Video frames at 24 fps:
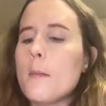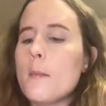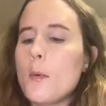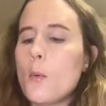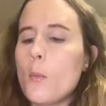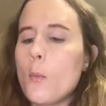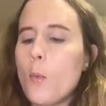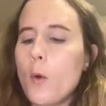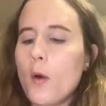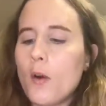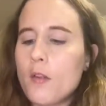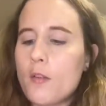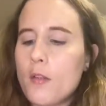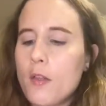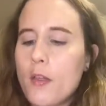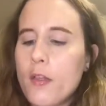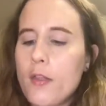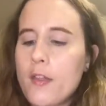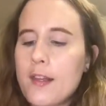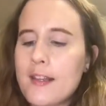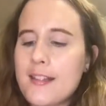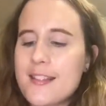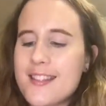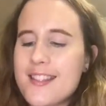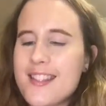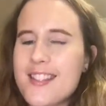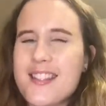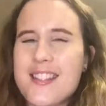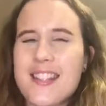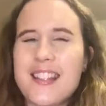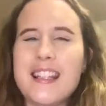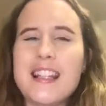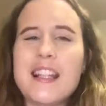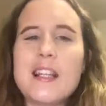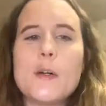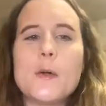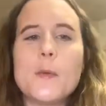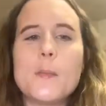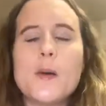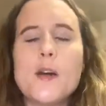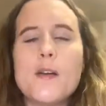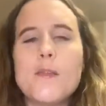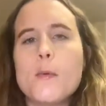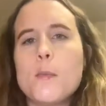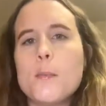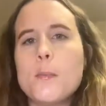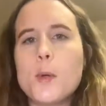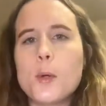One of the things that's a little bit
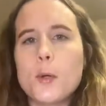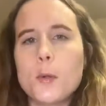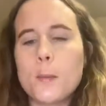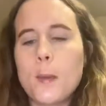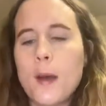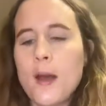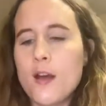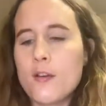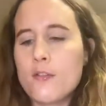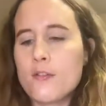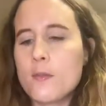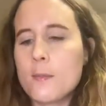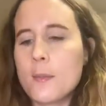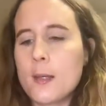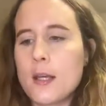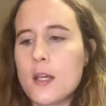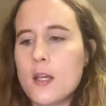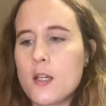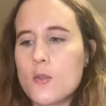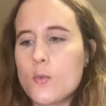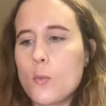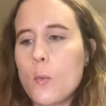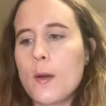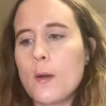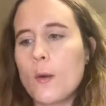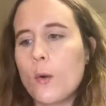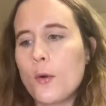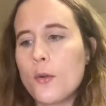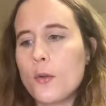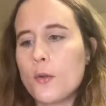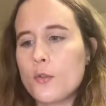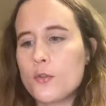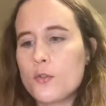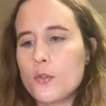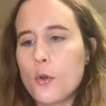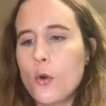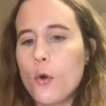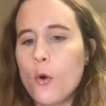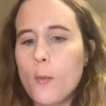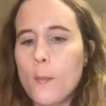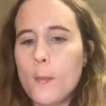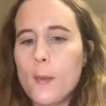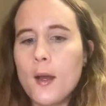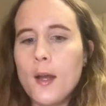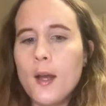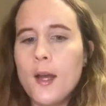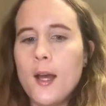of a bugbear for me is when oils come